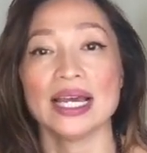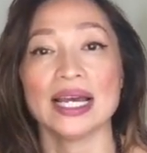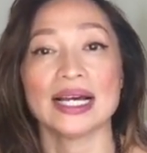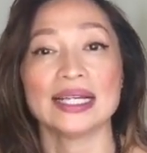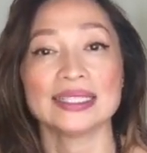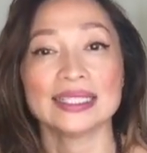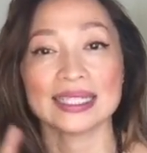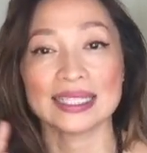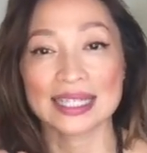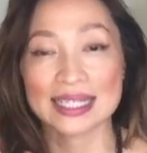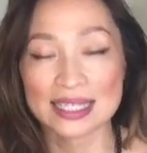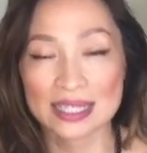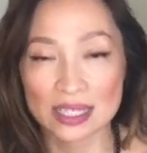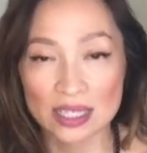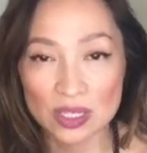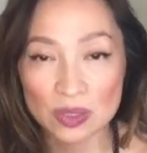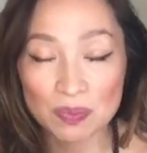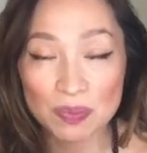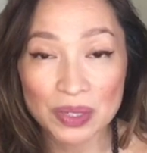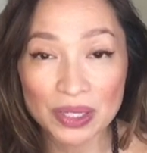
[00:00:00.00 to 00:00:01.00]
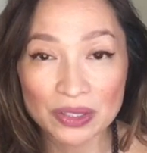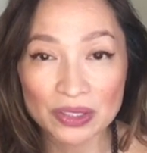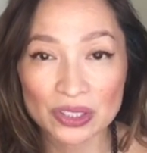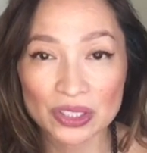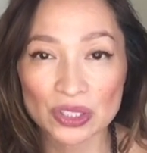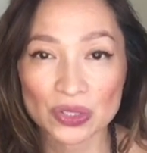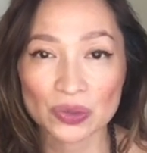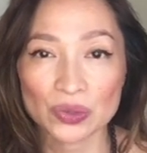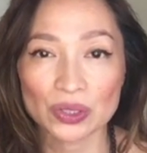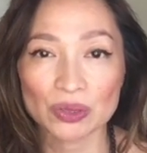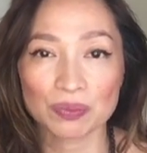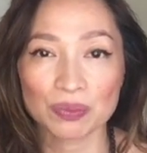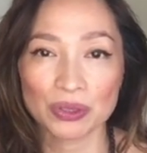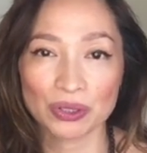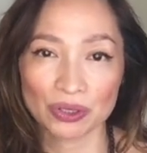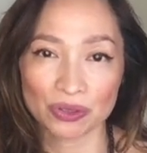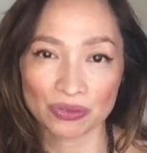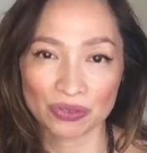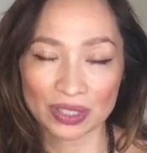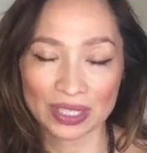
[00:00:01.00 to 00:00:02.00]
And then as a spiritual
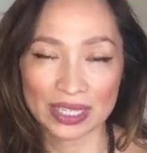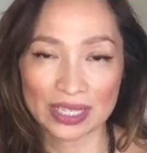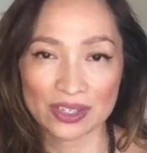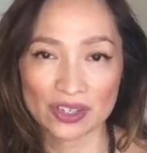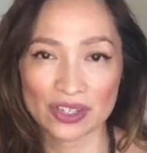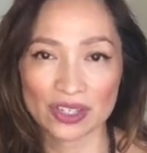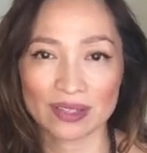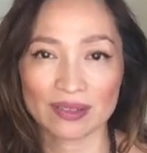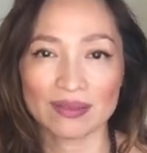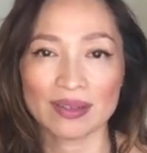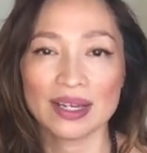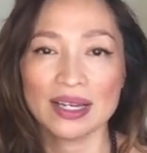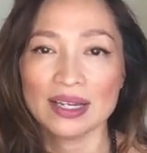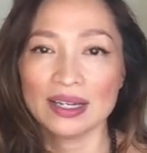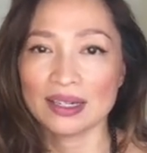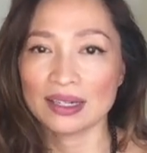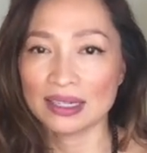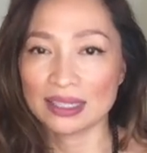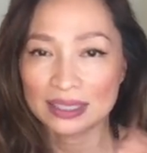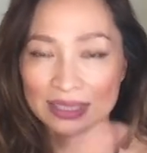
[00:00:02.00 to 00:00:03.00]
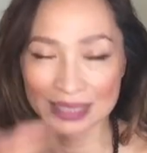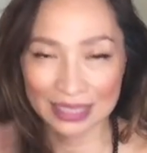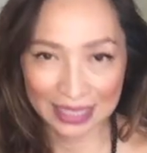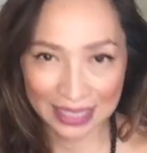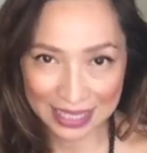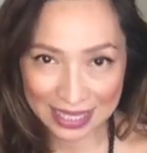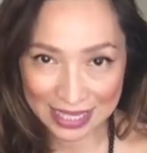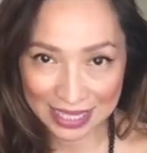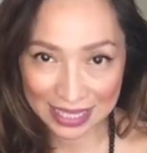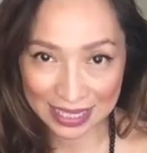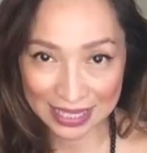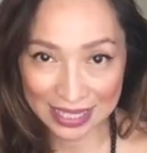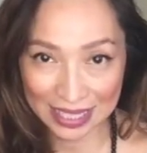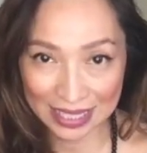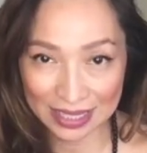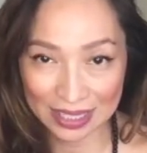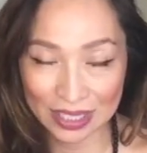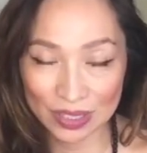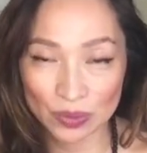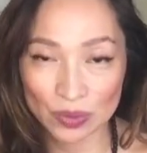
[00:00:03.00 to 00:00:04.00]
purification and cleansing
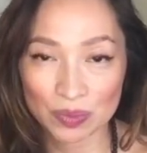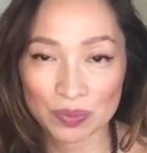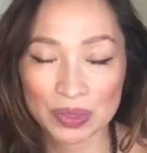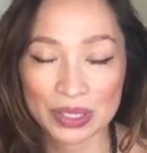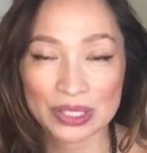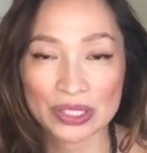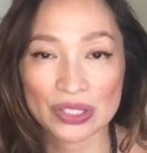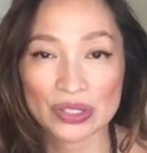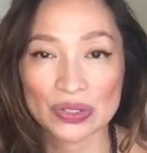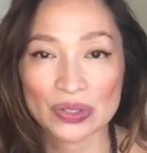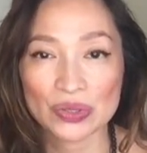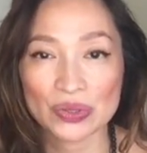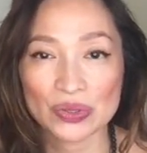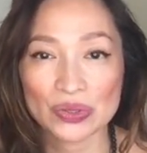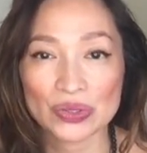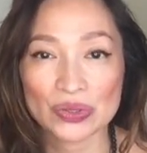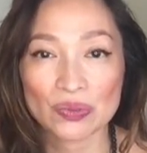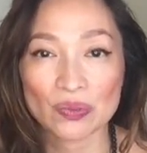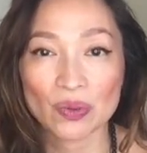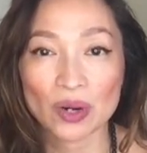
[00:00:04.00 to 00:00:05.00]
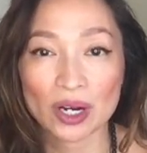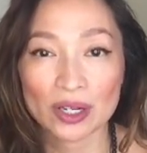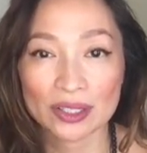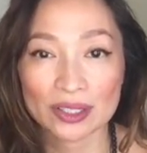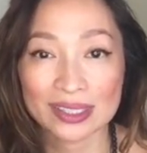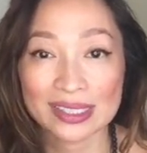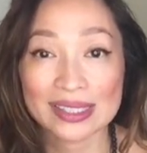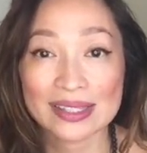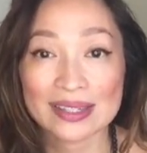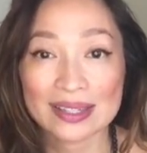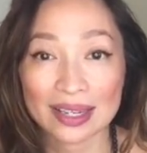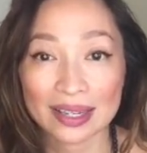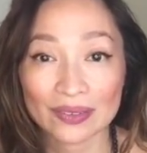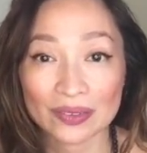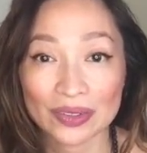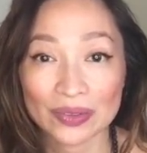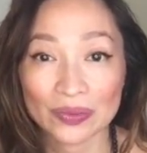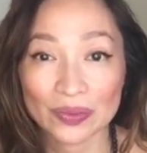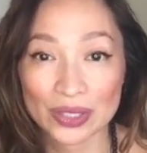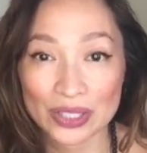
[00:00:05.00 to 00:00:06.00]
technique would be to use water in
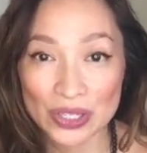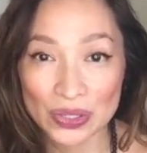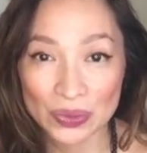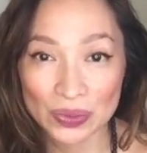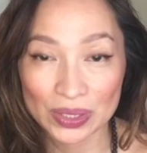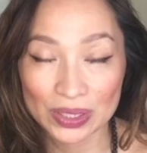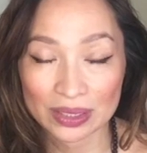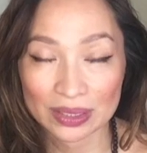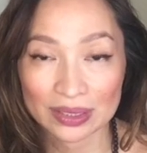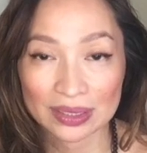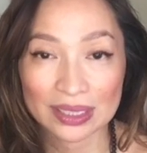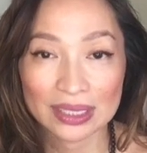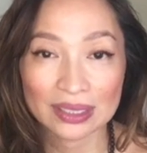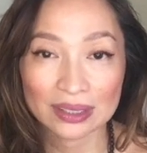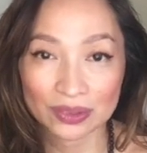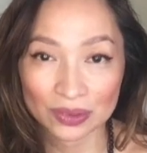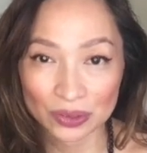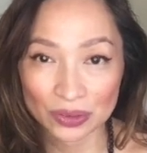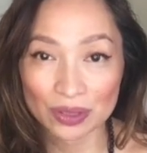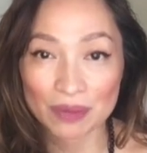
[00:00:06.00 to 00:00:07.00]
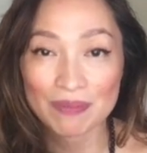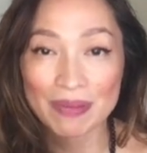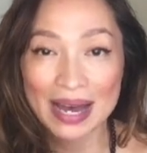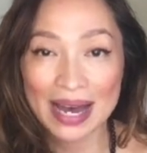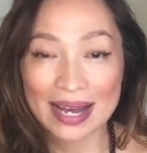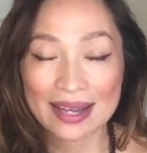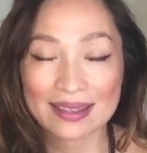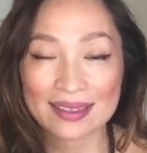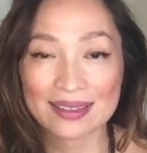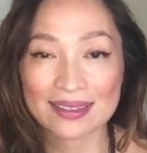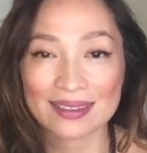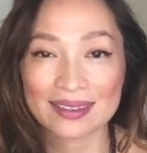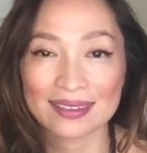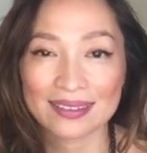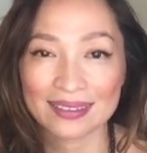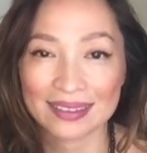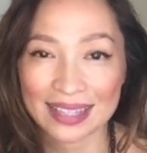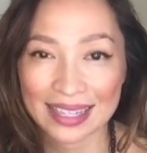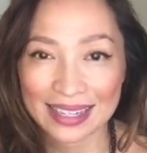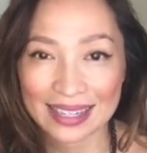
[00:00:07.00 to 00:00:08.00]
sacred ritual through the bath,
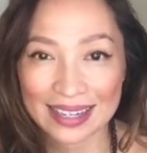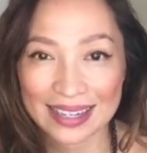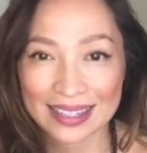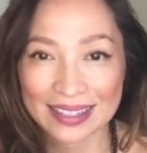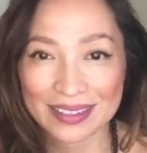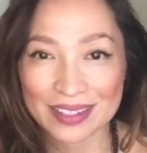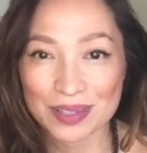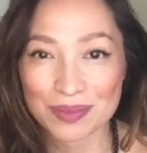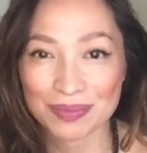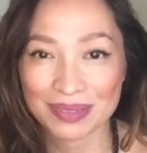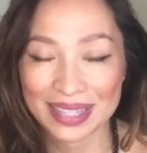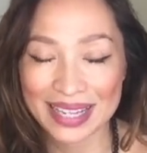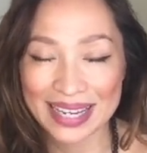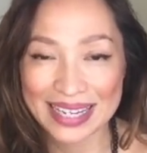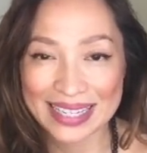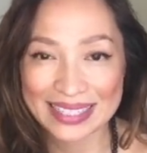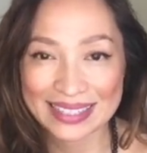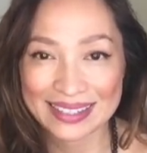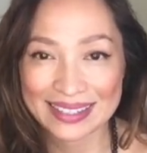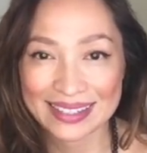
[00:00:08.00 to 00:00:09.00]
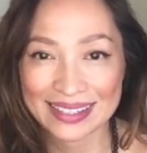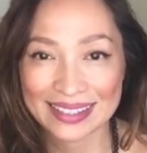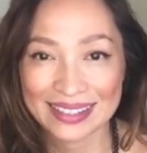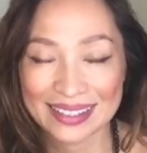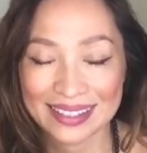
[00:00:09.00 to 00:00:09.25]
like I explained.